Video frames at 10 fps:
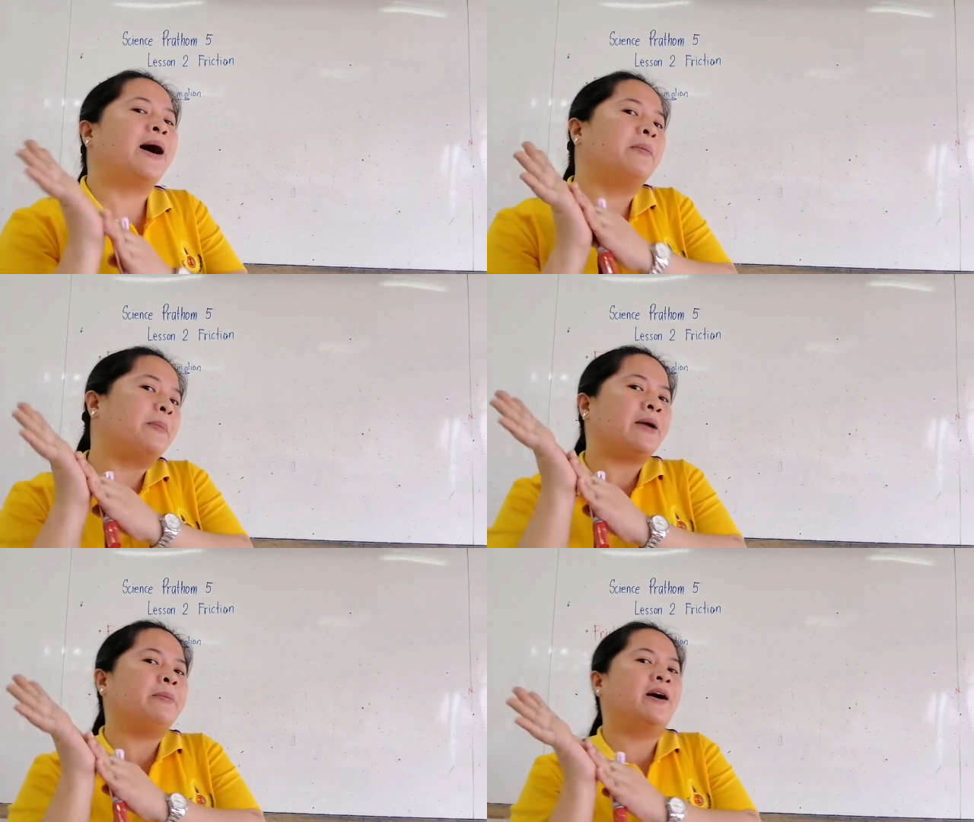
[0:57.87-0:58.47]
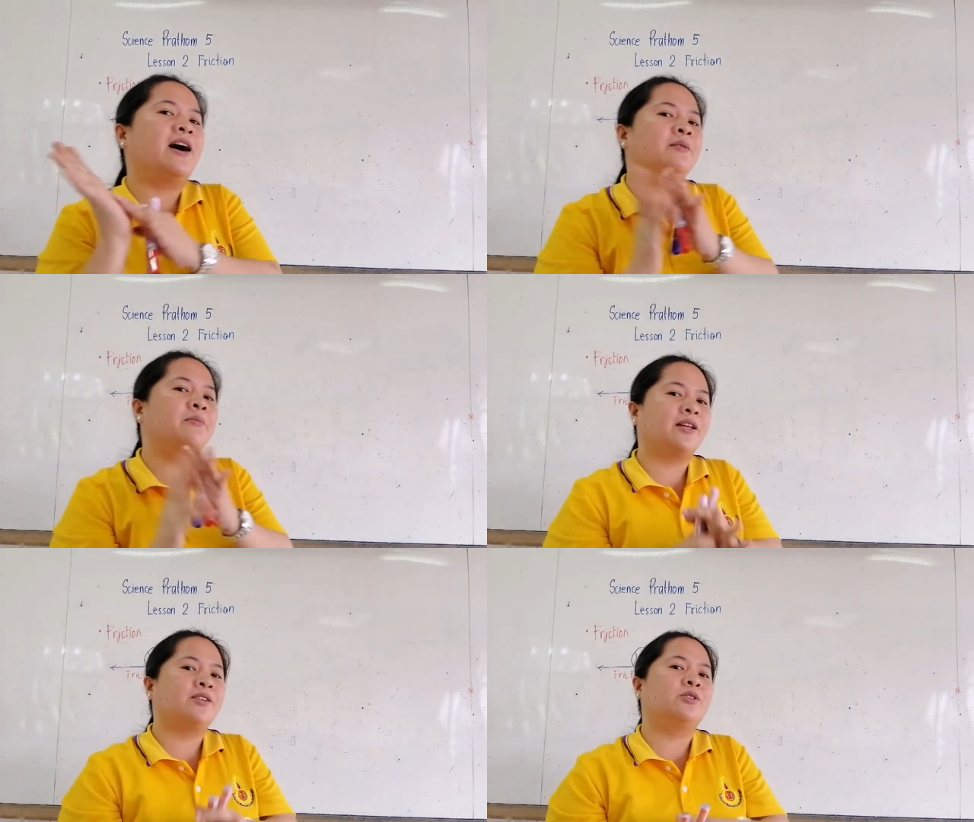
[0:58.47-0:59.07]
my
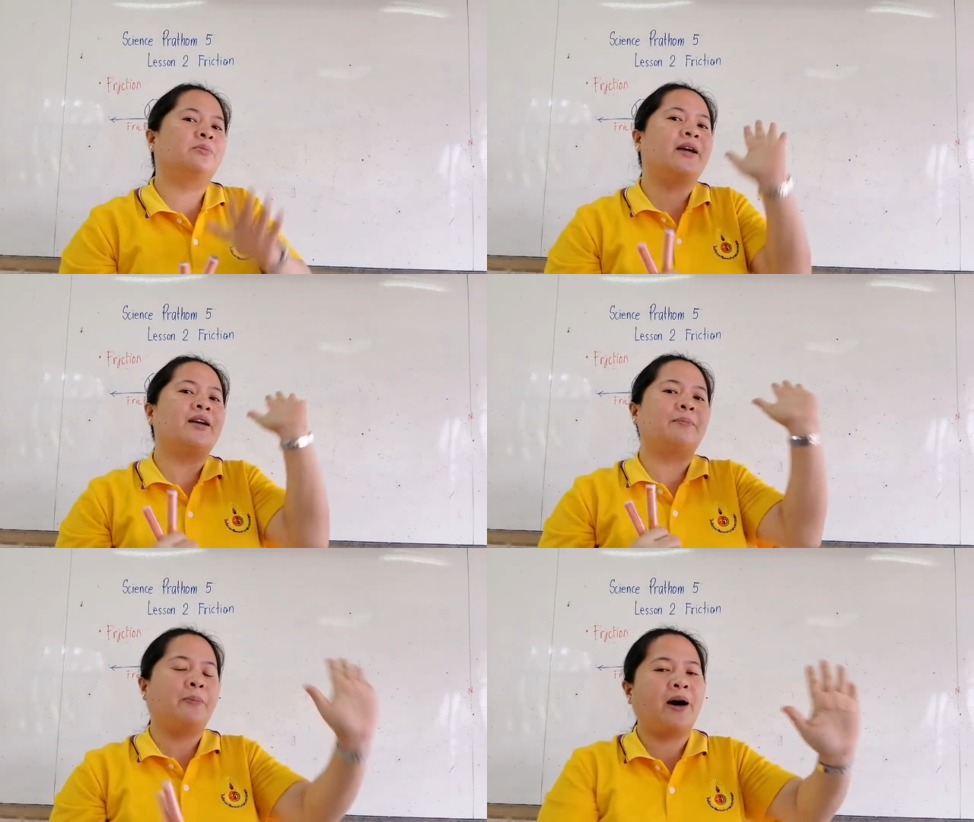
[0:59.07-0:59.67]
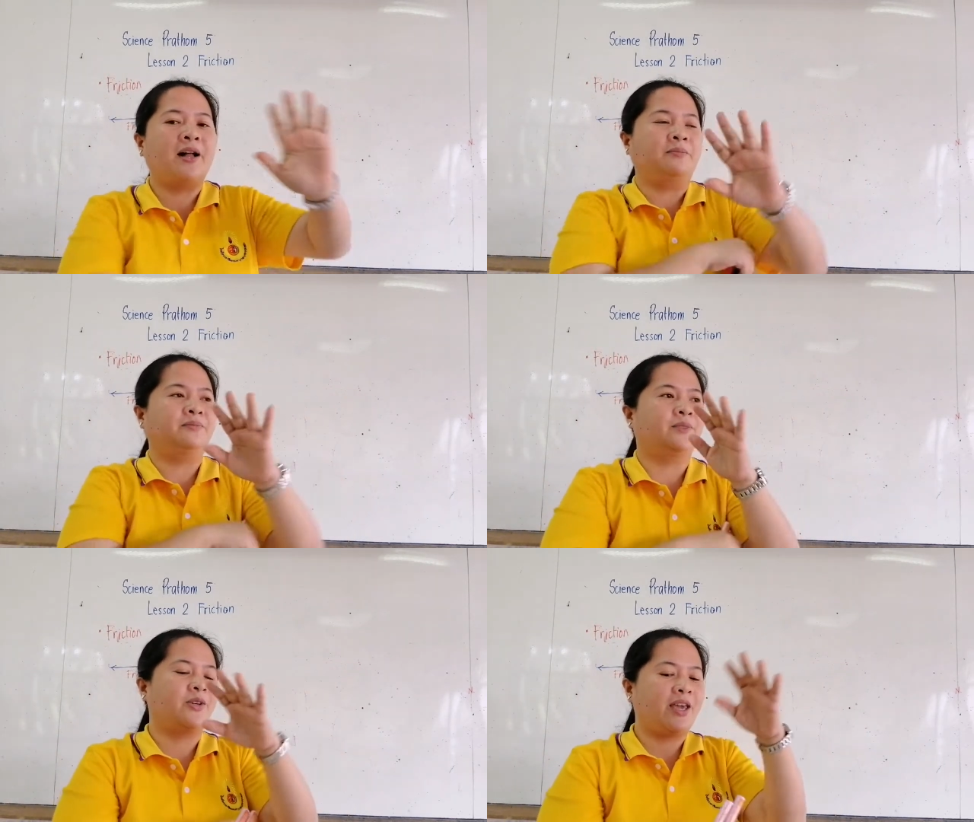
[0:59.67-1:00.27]
palm into my palm.
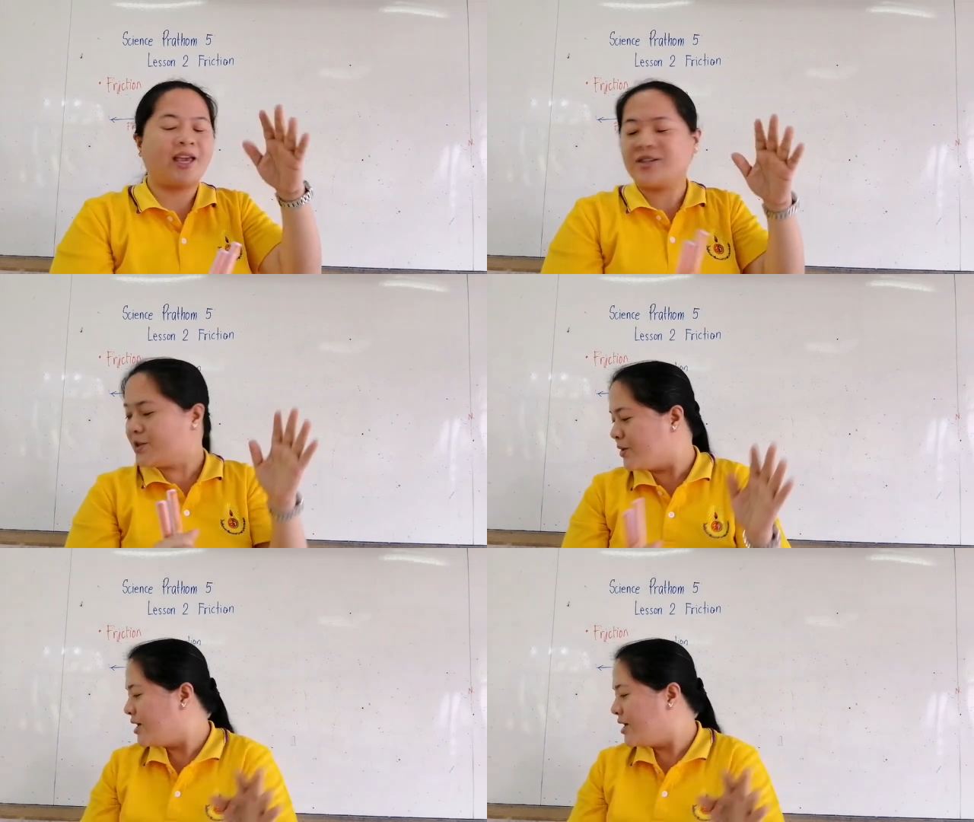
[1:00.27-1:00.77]
Okay, so